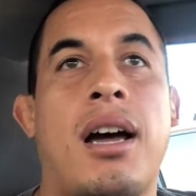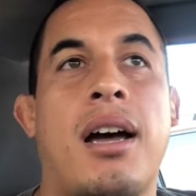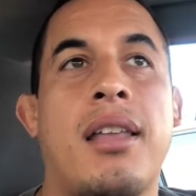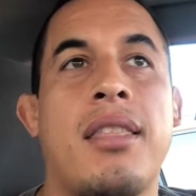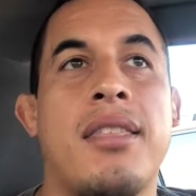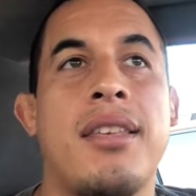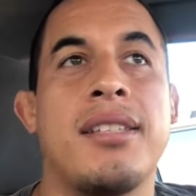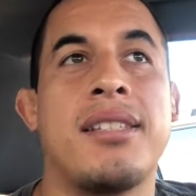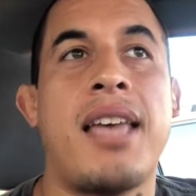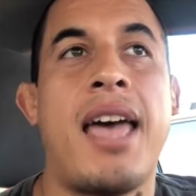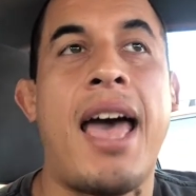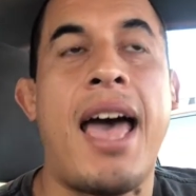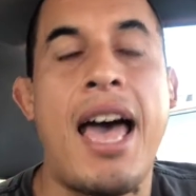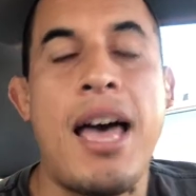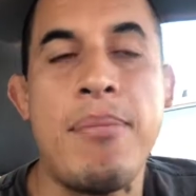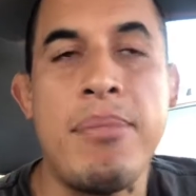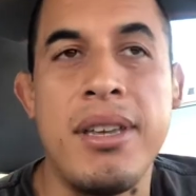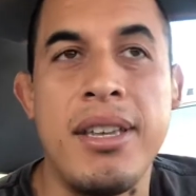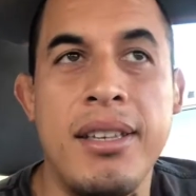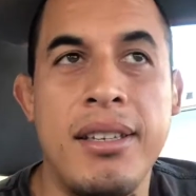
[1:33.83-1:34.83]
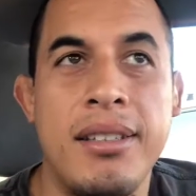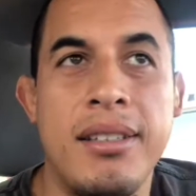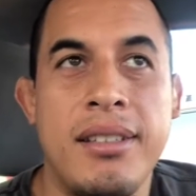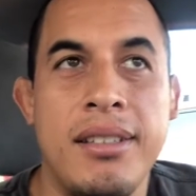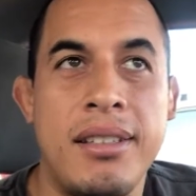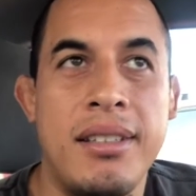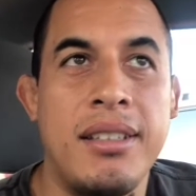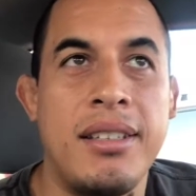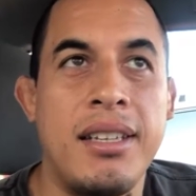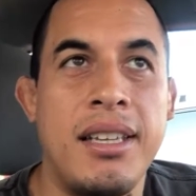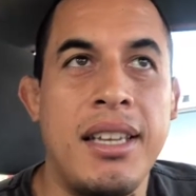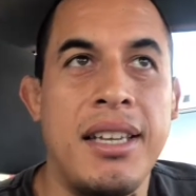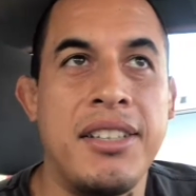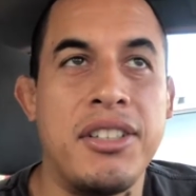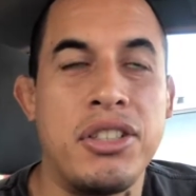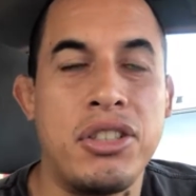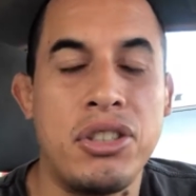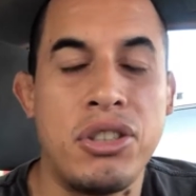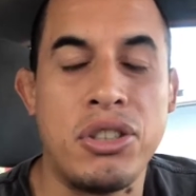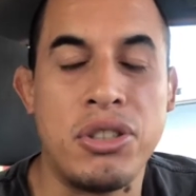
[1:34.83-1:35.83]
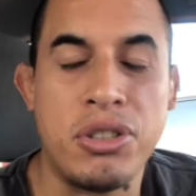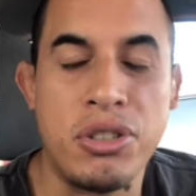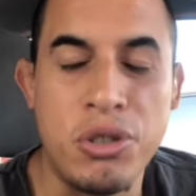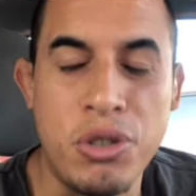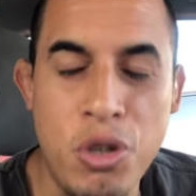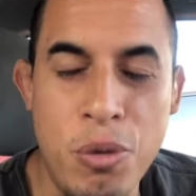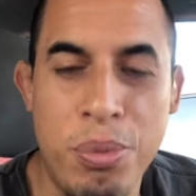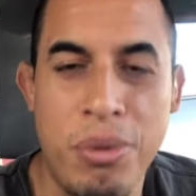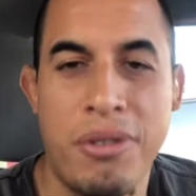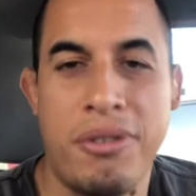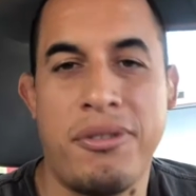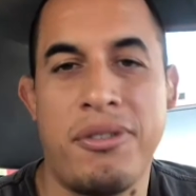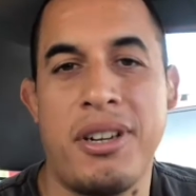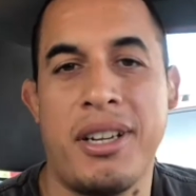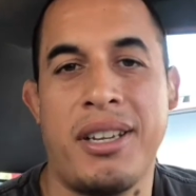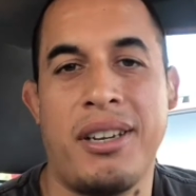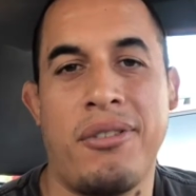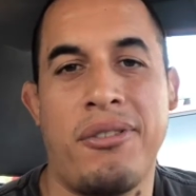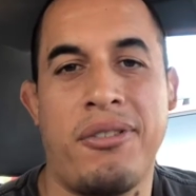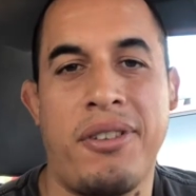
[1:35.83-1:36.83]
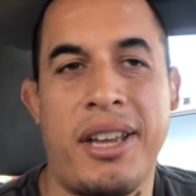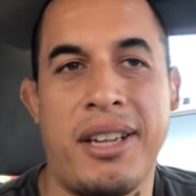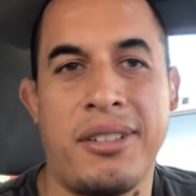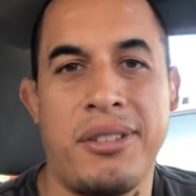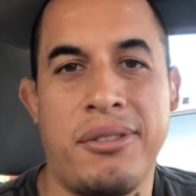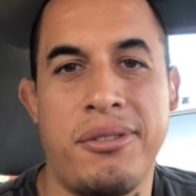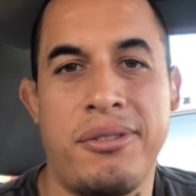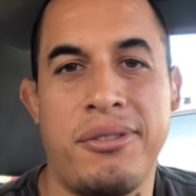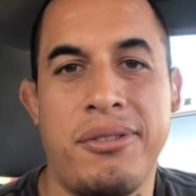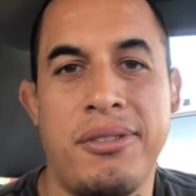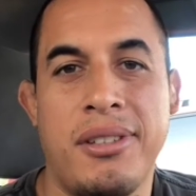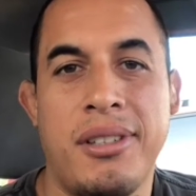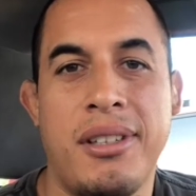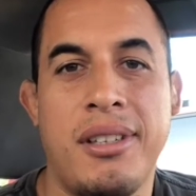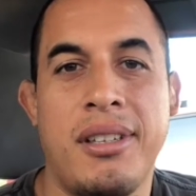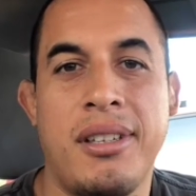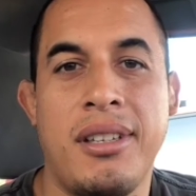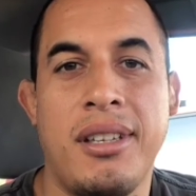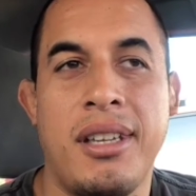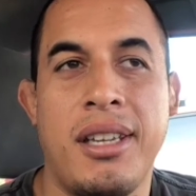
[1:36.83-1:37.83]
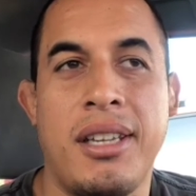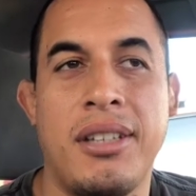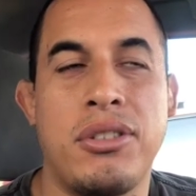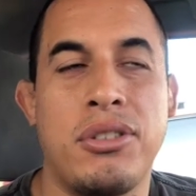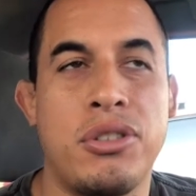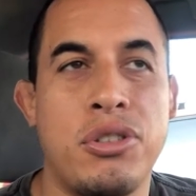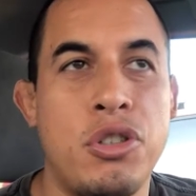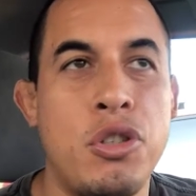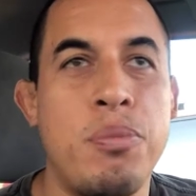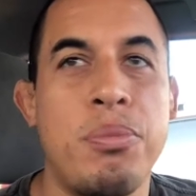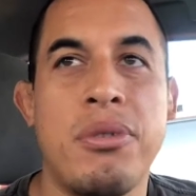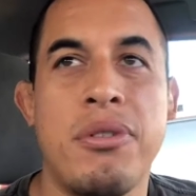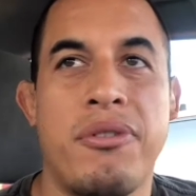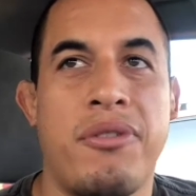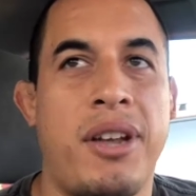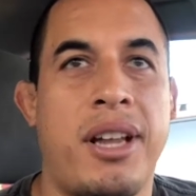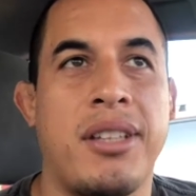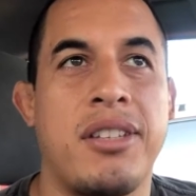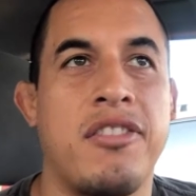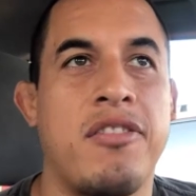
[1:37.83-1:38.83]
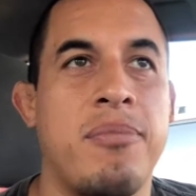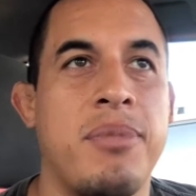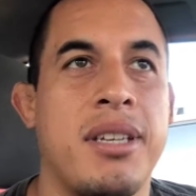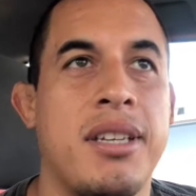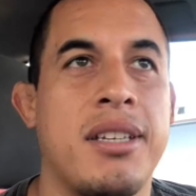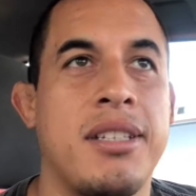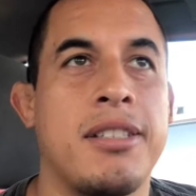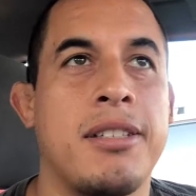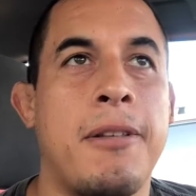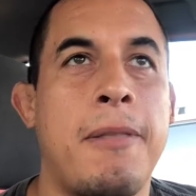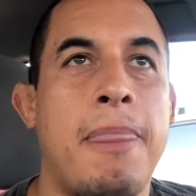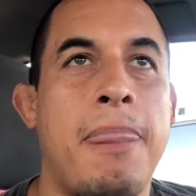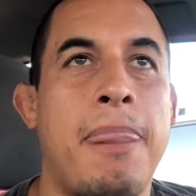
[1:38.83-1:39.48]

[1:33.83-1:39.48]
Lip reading: this habit is super fucking effective. It's super effective because